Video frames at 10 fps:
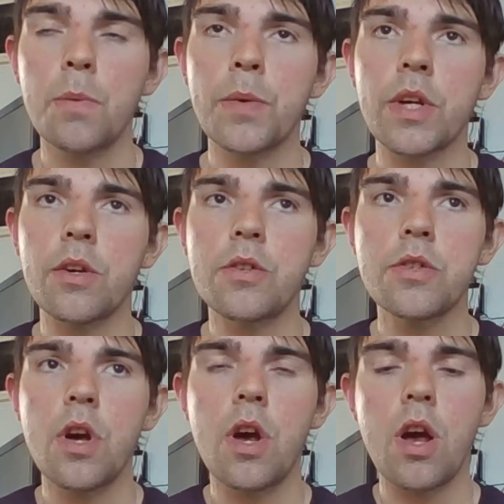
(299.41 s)

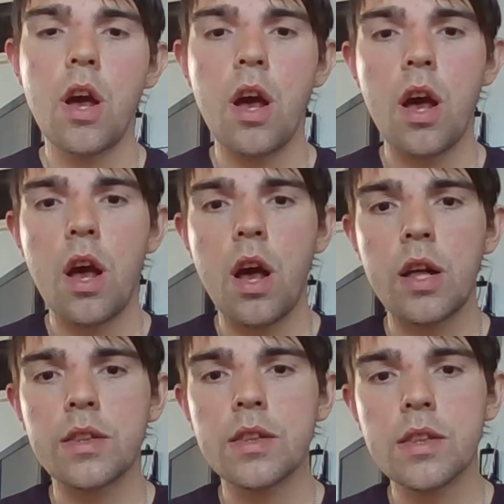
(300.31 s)
Because
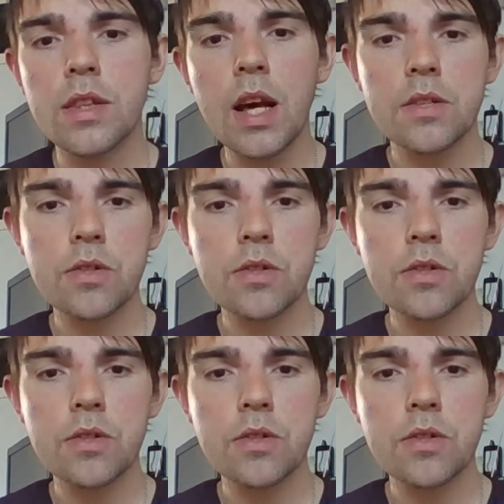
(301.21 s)
that